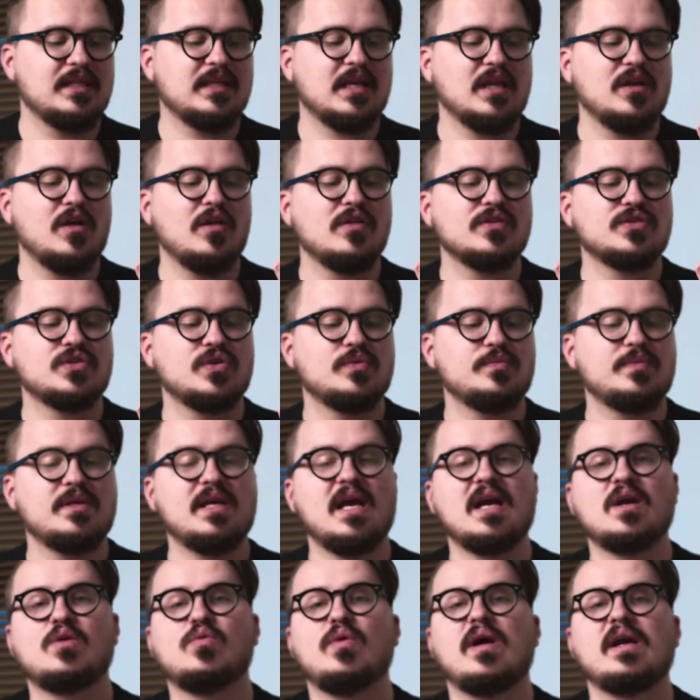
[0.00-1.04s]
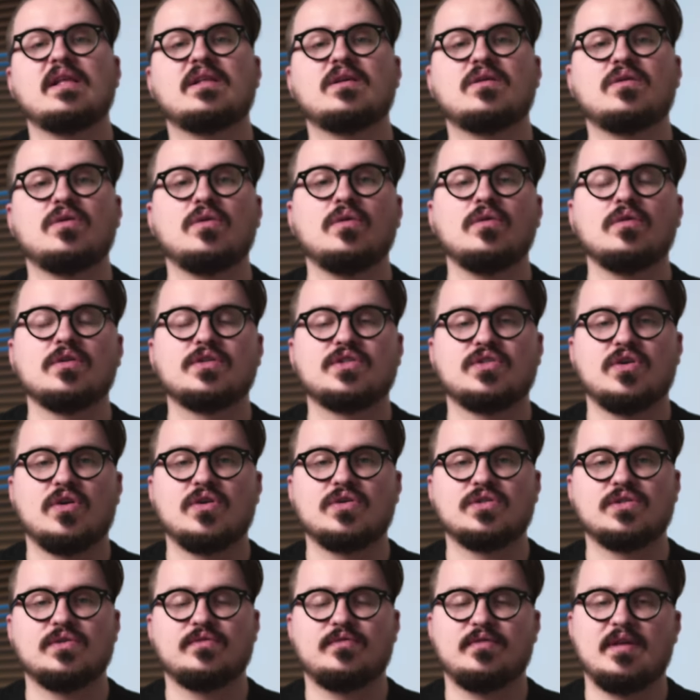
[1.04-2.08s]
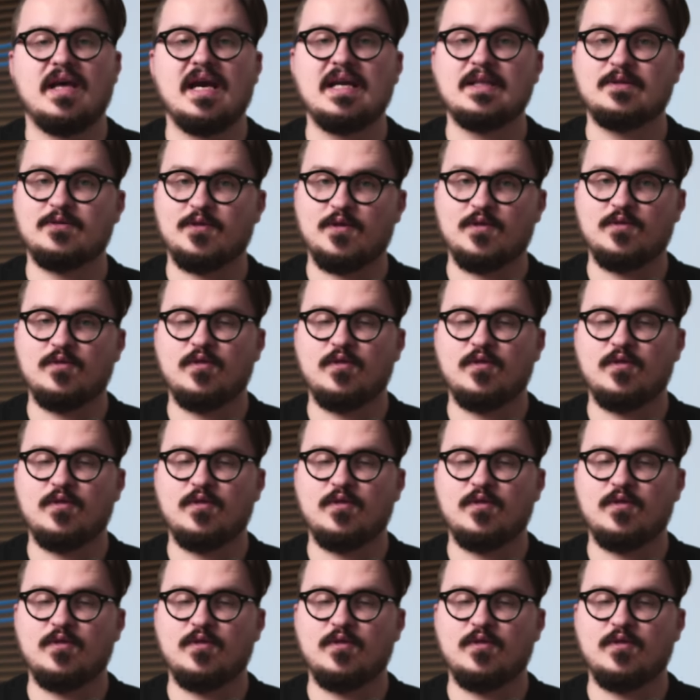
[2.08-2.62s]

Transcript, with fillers: It can also be a quite cool source of light for